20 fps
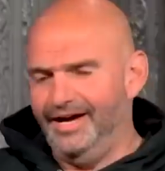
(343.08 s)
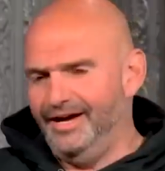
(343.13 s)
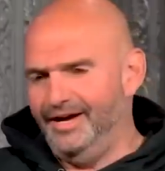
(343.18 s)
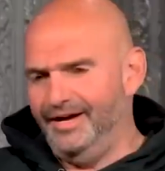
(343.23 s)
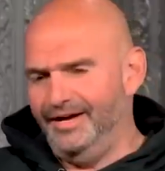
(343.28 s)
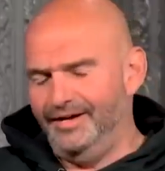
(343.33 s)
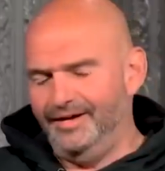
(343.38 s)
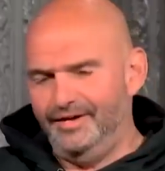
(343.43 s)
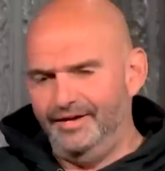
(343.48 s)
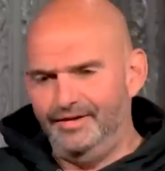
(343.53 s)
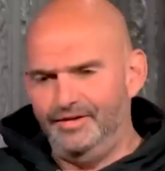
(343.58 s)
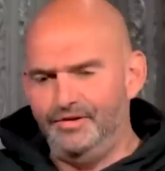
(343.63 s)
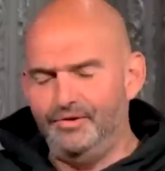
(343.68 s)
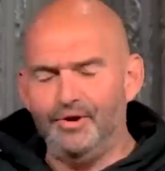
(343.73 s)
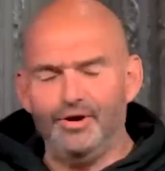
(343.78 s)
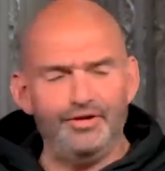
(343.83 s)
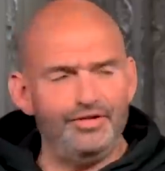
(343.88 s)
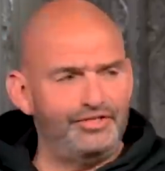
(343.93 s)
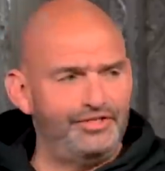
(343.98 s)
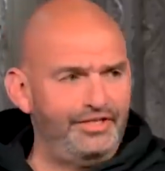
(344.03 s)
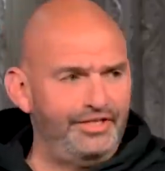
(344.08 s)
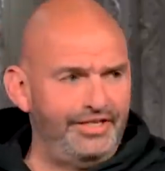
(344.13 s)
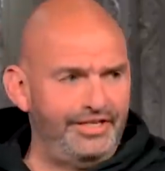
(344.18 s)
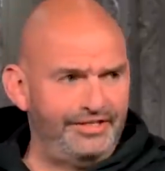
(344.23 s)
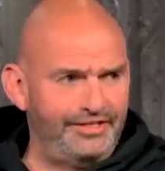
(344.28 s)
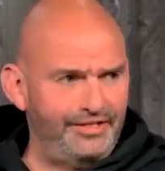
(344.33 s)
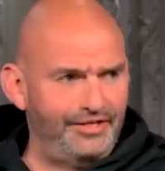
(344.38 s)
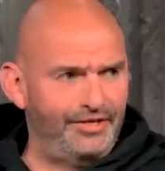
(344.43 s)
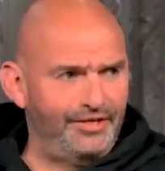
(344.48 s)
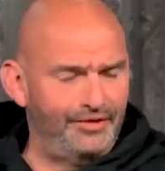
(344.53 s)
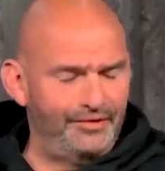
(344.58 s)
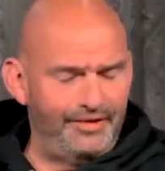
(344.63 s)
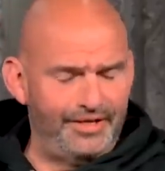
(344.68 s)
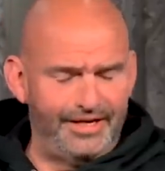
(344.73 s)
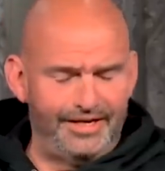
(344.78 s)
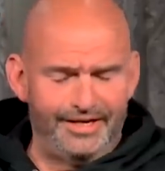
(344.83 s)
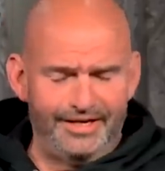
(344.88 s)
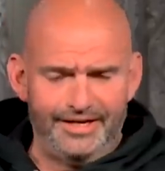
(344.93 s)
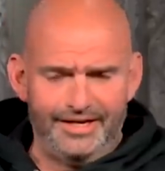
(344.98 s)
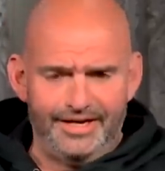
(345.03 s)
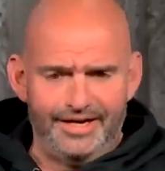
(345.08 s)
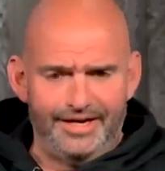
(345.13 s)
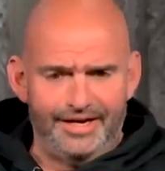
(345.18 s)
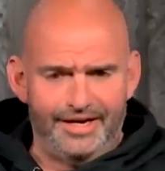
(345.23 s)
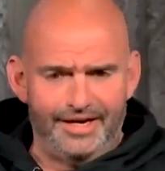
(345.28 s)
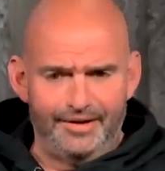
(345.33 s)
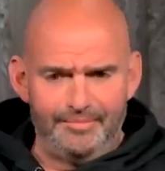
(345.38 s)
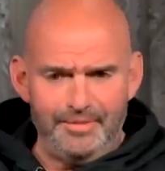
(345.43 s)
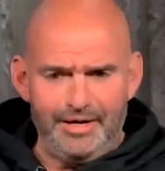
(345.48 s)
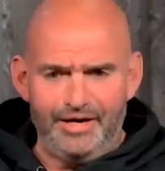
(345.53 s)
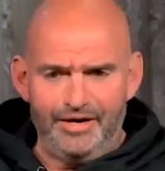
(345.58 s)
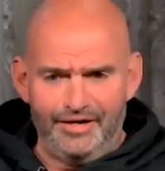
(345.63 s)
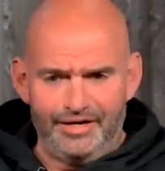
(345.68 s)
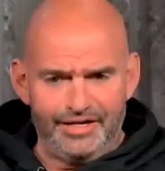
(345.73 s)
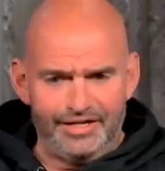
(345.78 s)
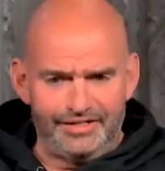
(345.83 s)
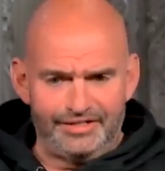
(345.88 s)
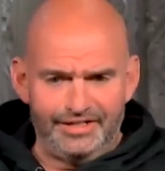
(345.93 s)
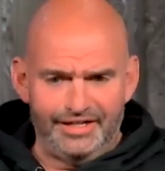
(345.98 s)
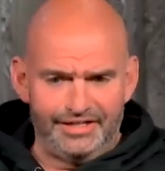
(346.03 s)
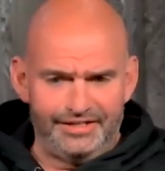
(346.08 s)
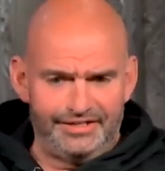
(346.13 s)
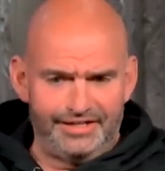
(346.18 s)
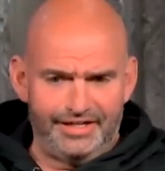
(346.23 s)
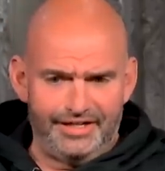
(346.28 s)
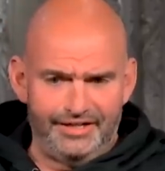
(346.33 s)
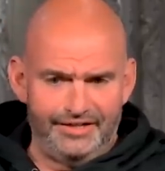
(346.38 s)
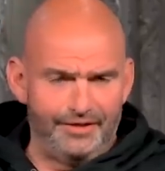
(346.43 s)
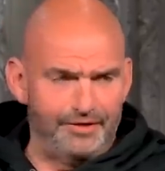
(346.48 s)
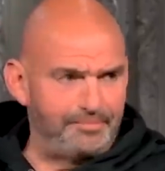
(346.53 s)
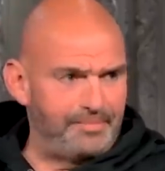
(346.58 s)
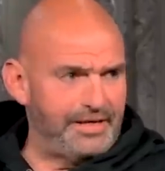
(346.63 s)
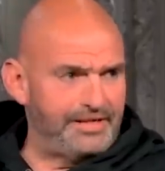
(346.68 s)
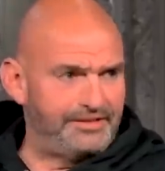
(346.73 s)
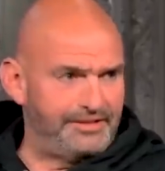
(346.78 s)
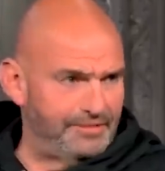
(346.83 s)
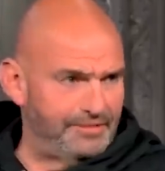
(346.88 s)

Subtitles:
You all should need to know that America is not sending their best and